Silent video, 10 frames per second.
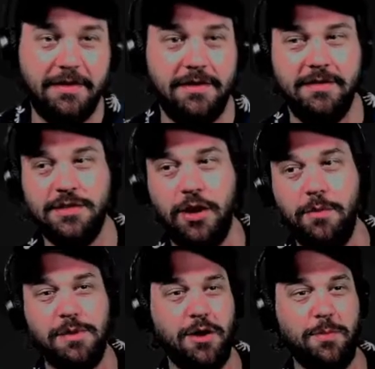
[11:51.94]
Dom
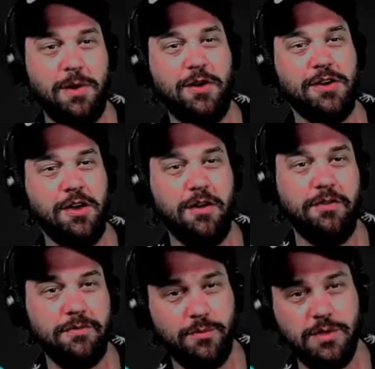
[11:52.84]
Pierre Perignon
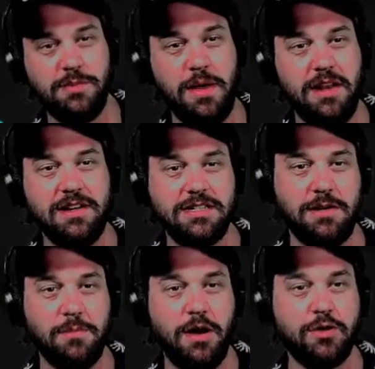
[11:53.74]
was a Benedictine
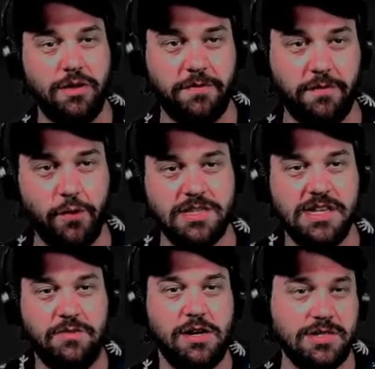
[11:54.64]
monk who lived for
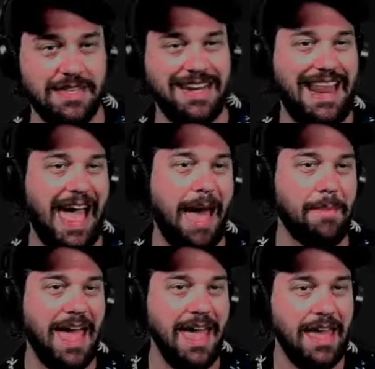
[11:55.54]
47 years in an
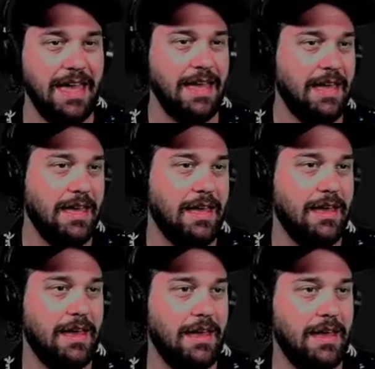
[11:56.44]
abbey
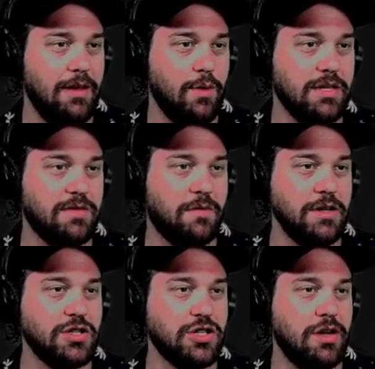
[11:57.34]
in what
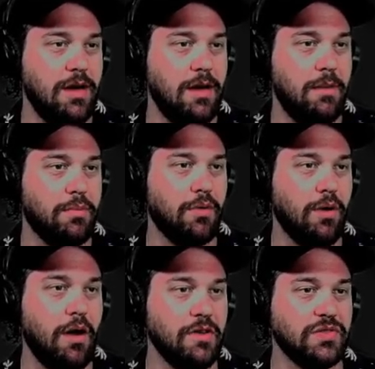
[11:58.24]
French
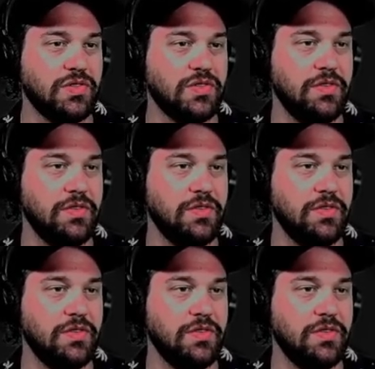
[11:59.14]
province?